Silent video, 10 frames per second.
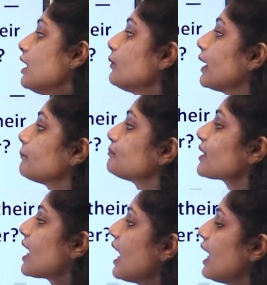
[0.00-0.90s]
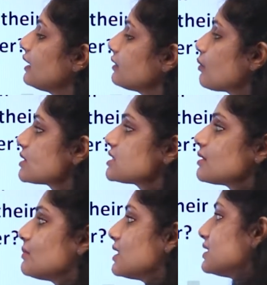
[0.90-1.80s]
Okay, and question
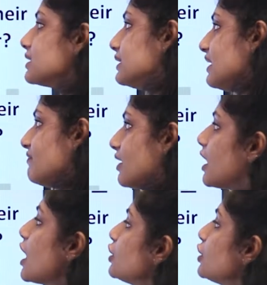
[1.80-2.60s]
number 31.